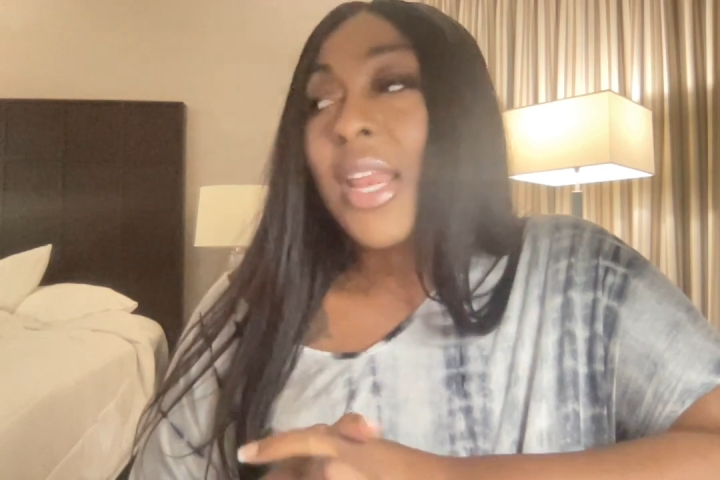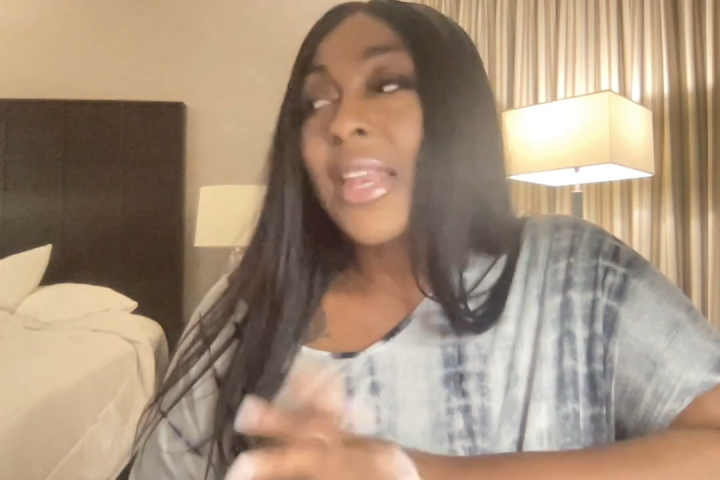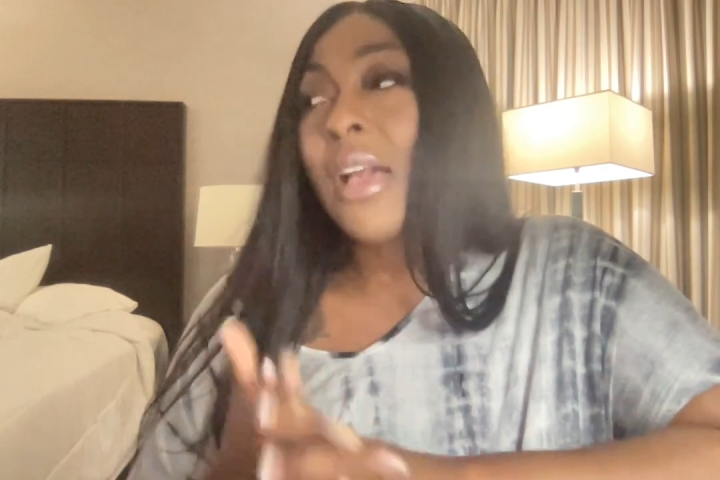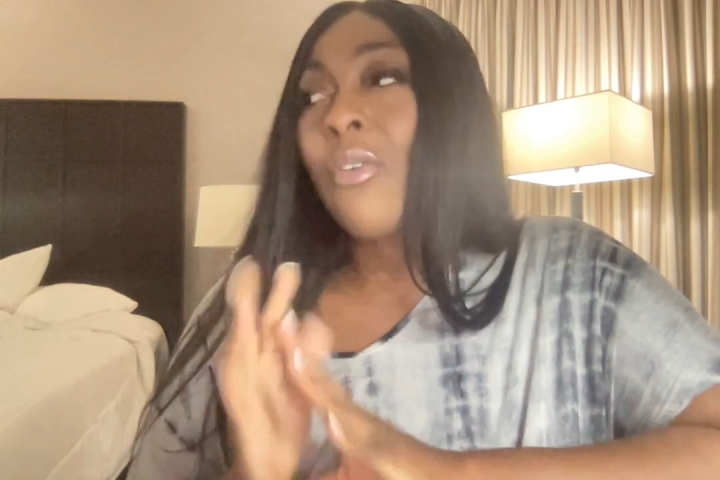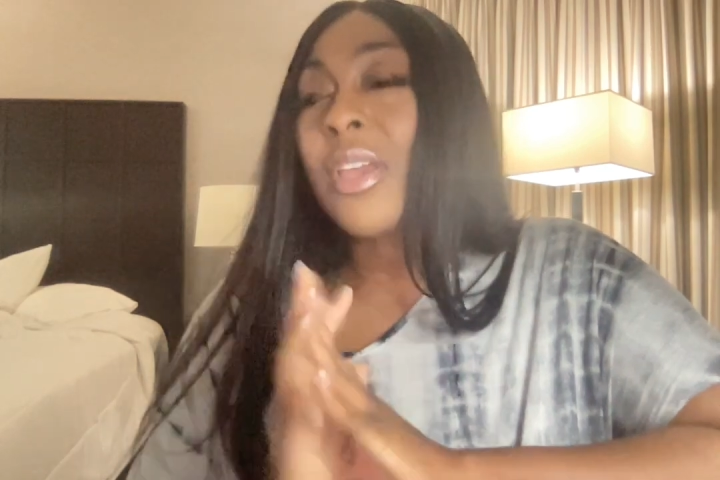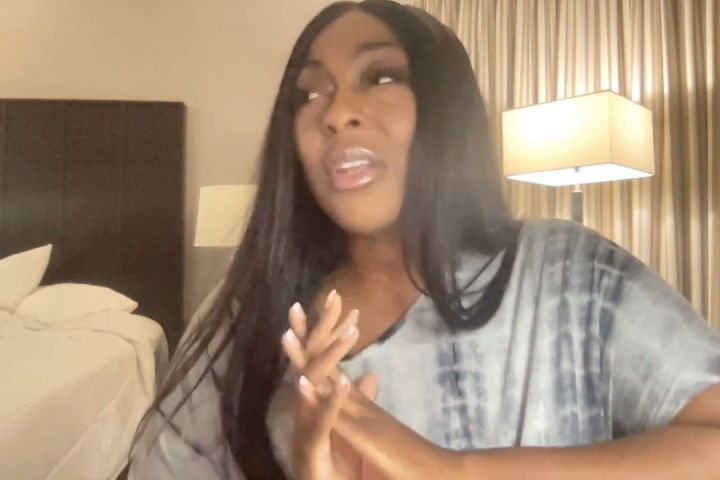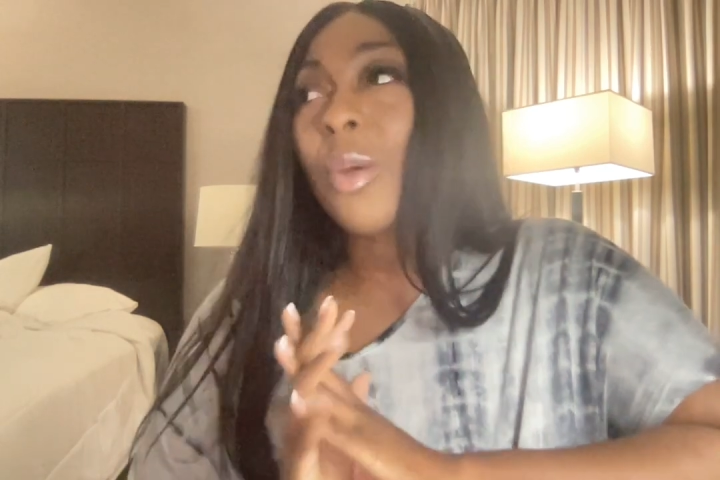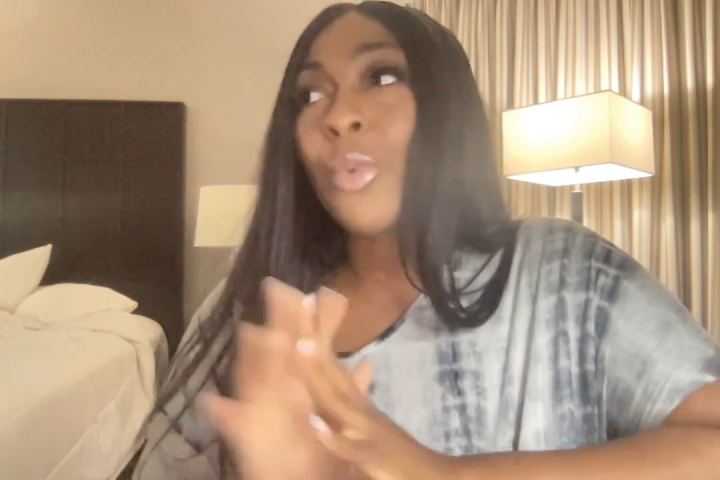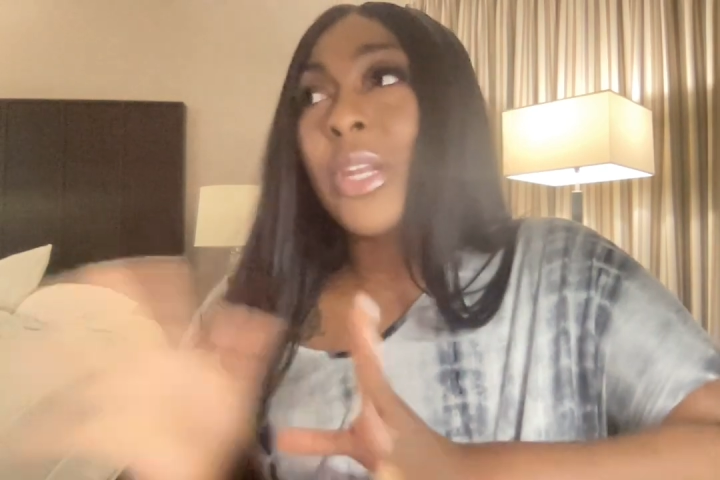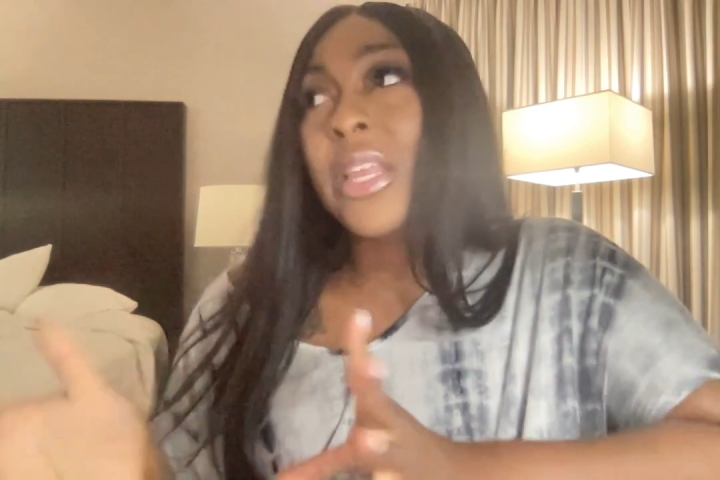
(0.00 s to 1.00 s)
They're gonna end
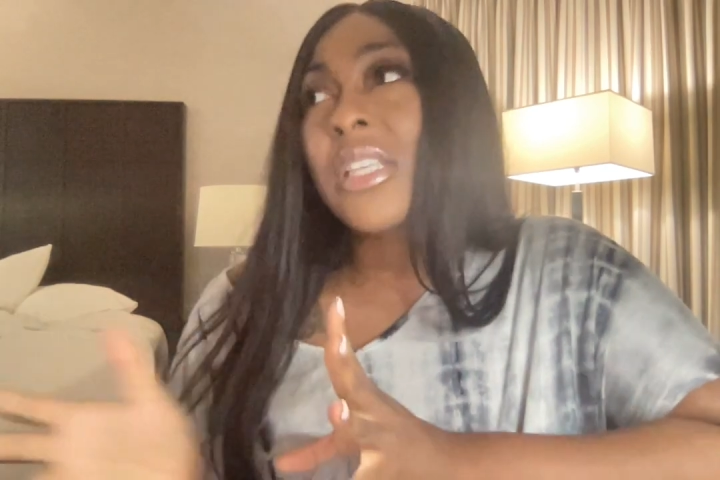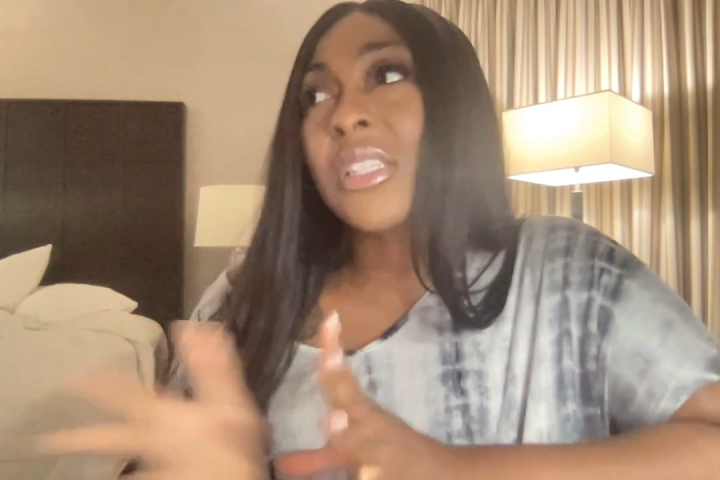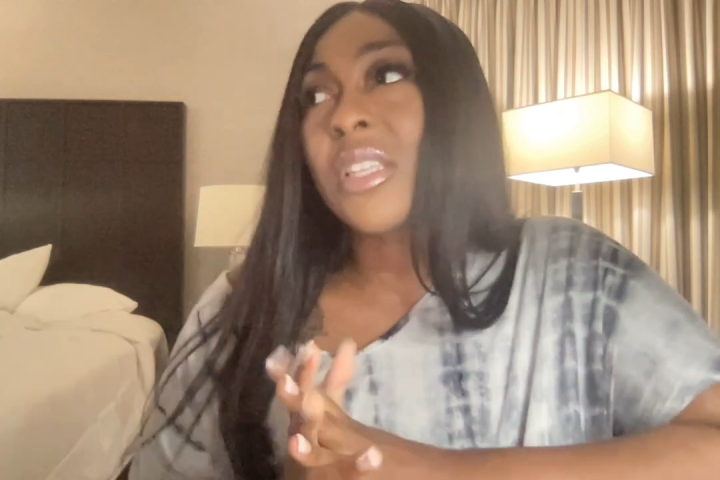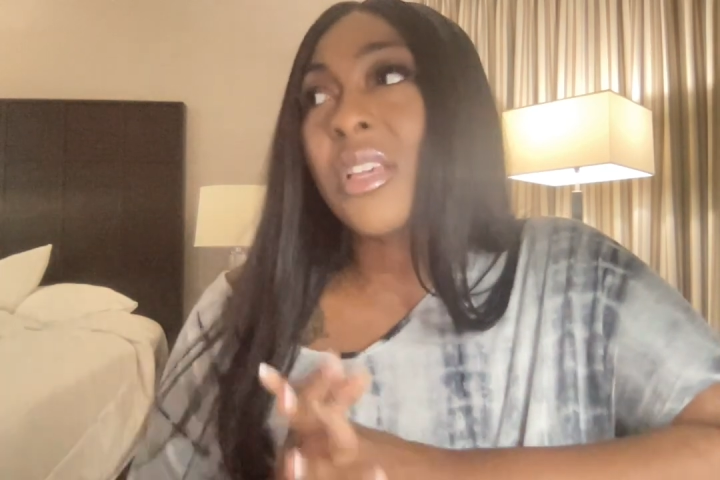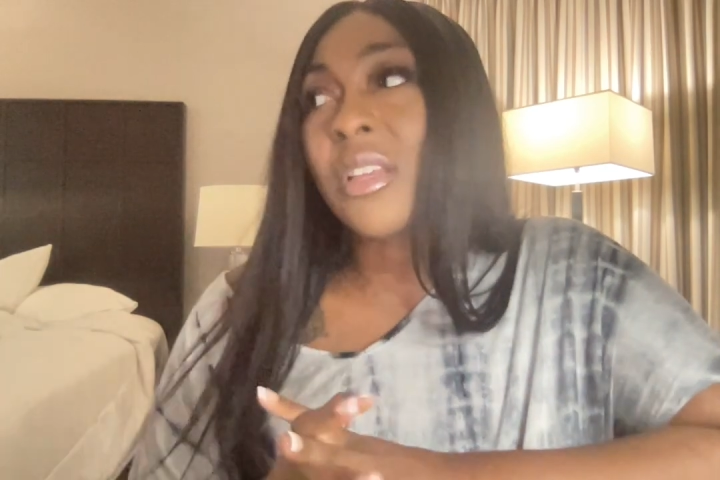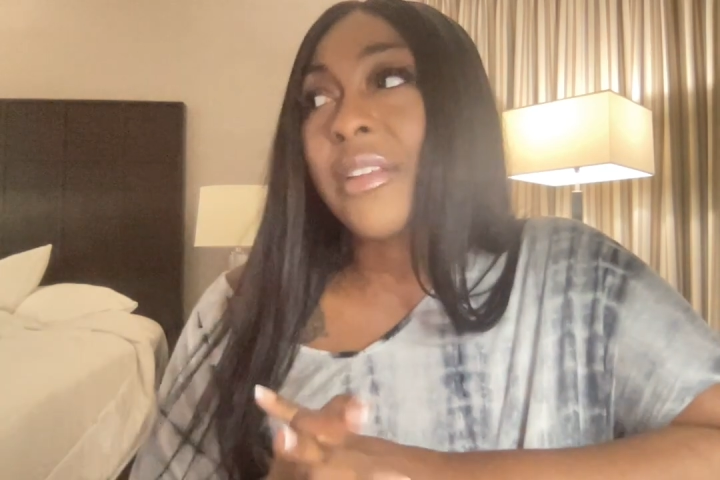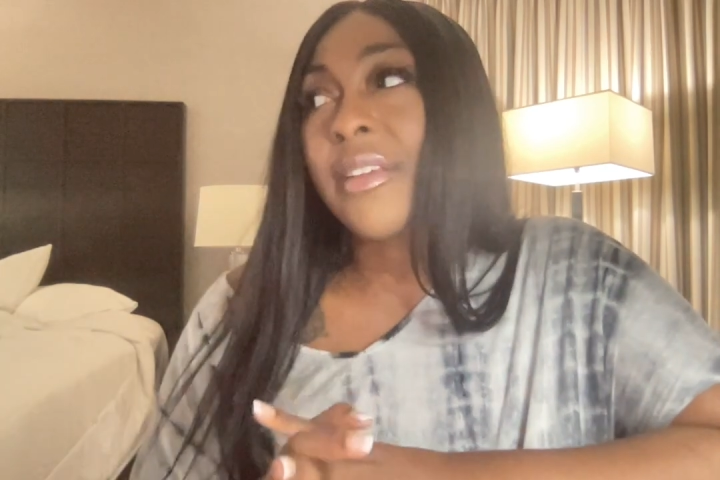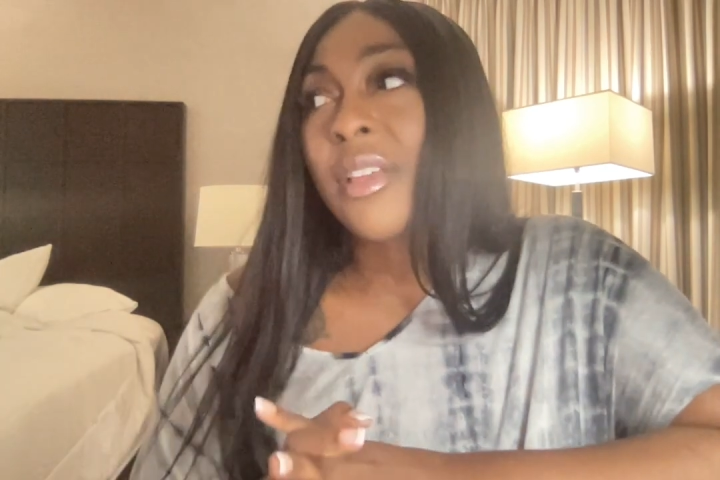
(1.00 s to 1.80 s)
up releasing